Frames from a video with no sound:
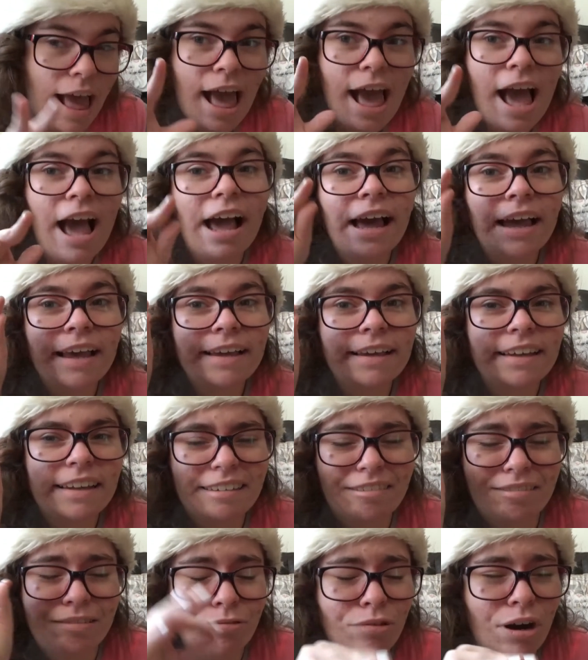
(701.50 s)
right
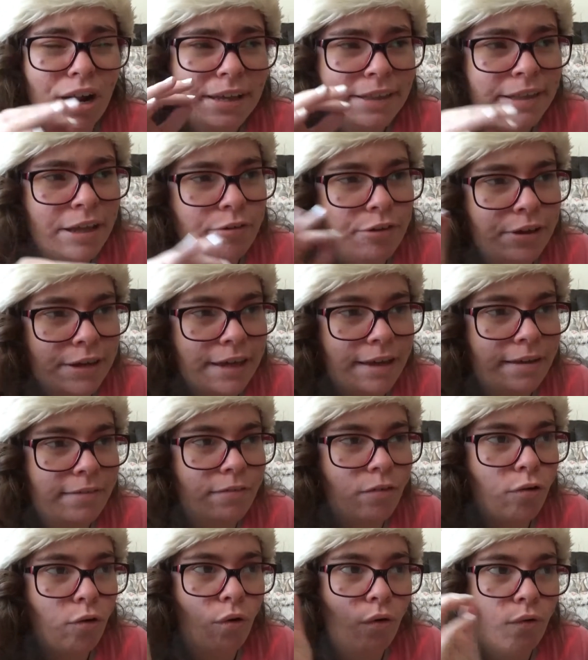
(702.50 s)
now I have
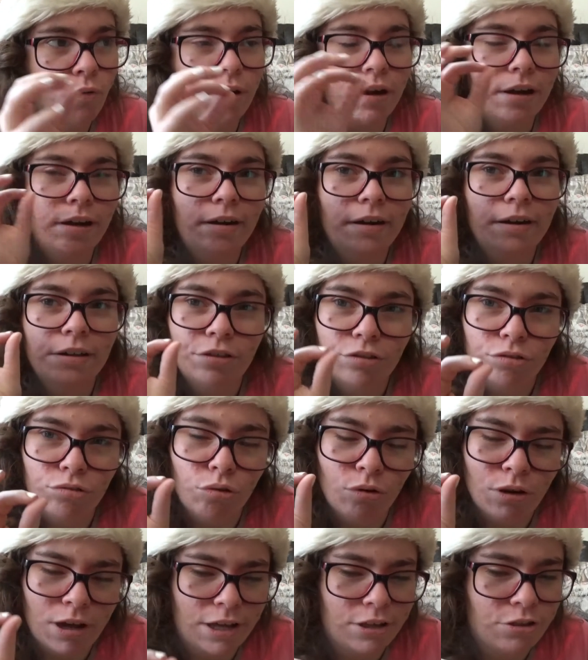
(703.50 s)
over
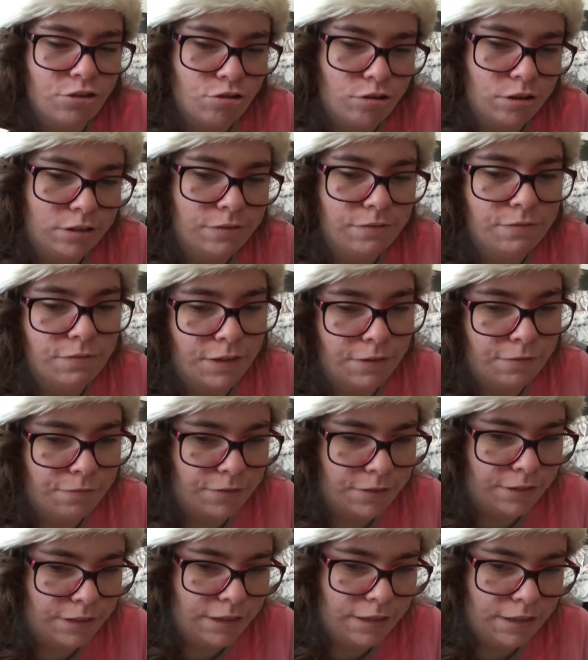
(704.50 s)

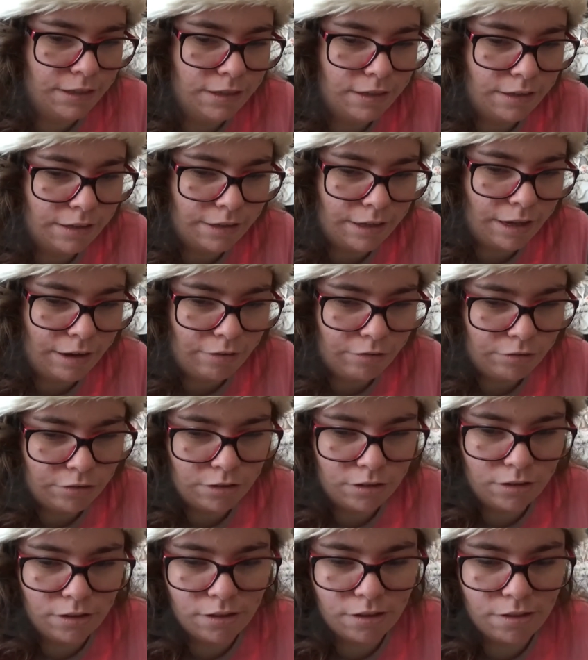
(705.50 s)
250
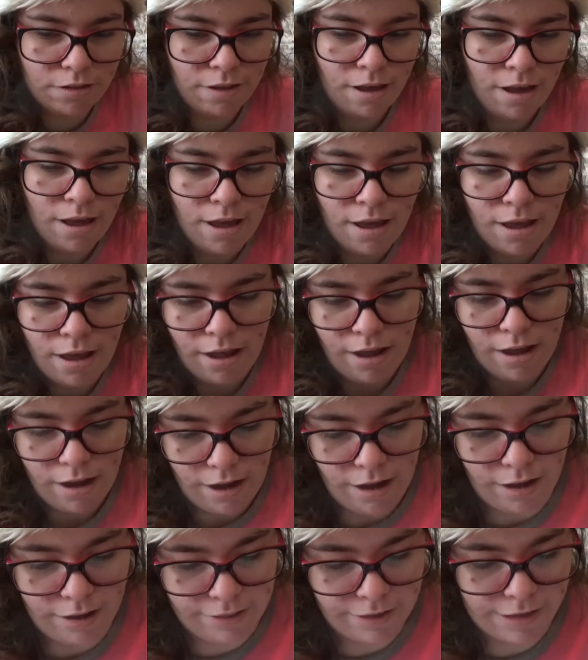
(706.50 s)
characters.
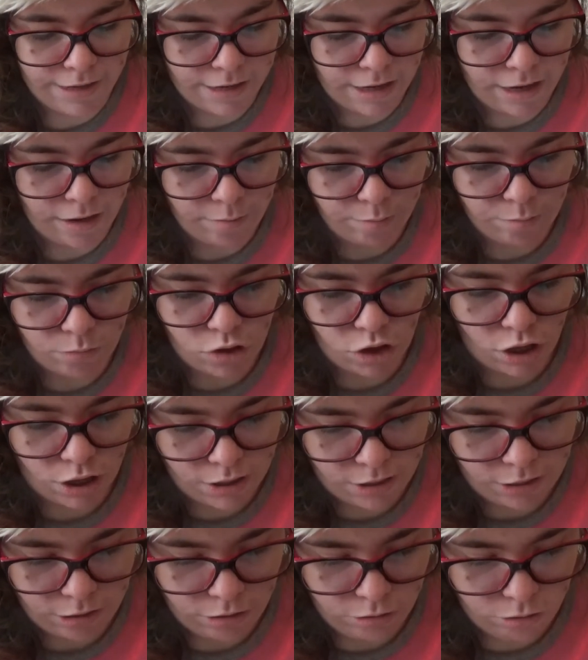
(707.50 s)
I think I'm
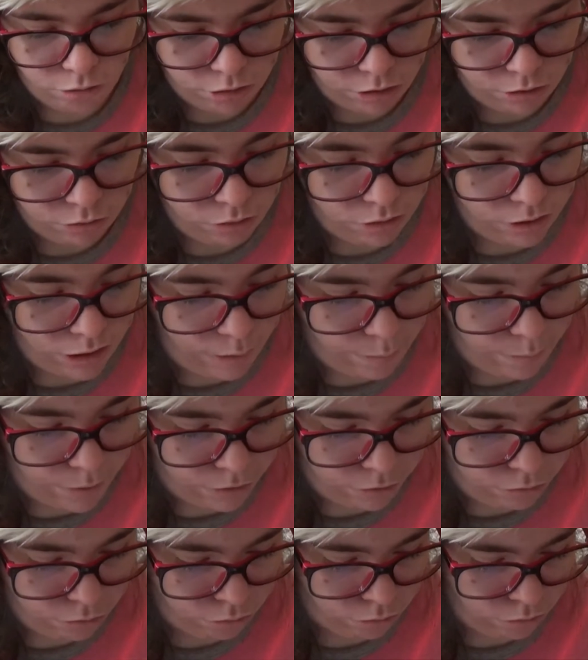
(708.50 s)
just got to the number
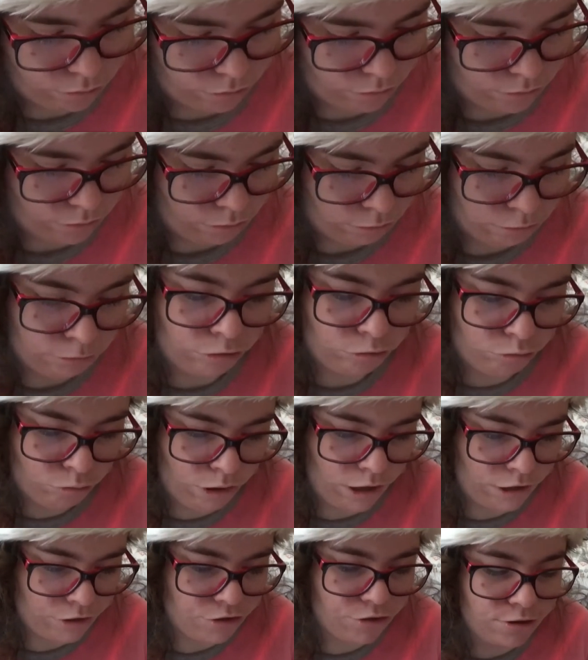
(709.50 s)
to
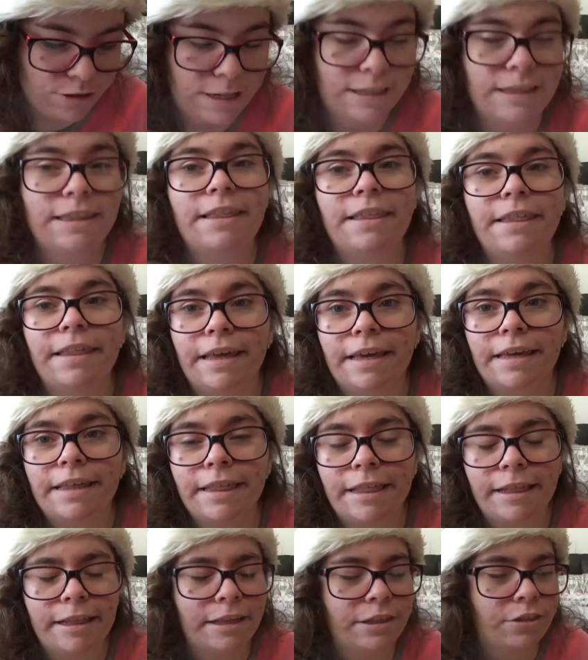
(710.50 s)

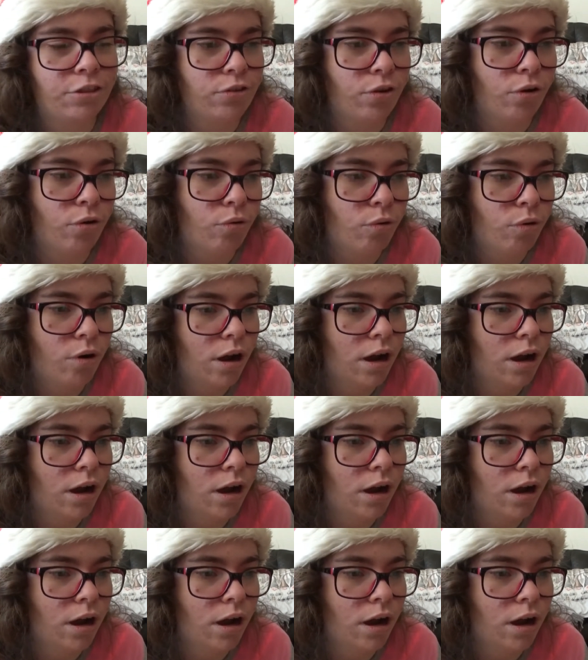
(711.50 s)
260, so